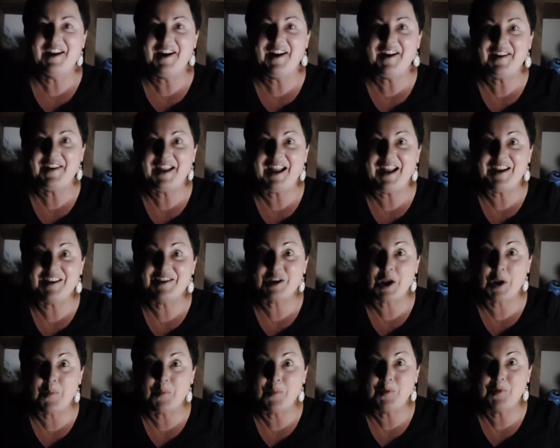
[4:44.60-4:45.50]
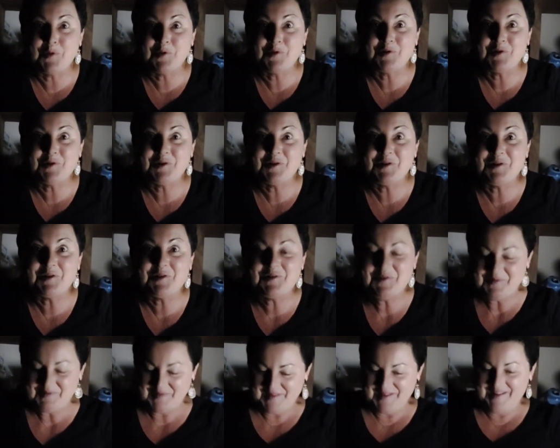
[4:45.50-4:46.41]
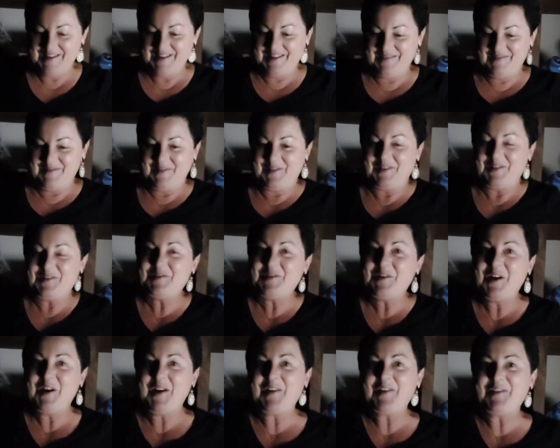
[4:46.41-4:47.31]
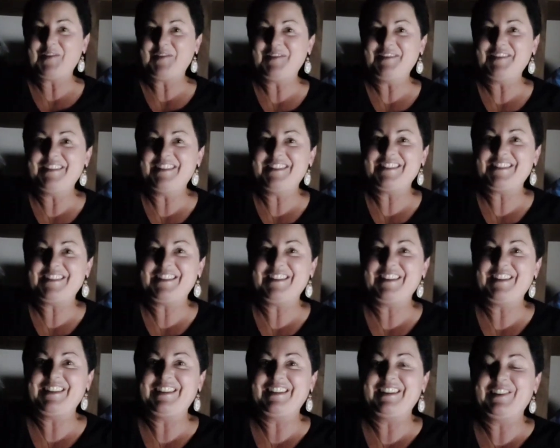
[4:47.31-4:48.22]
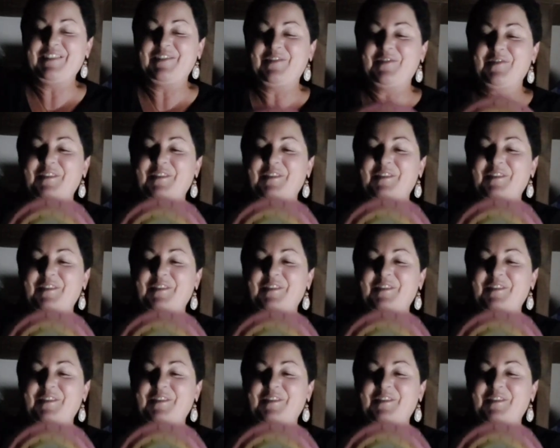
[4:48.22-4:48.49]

Okay, so boo to you. We're going to turn it on and see if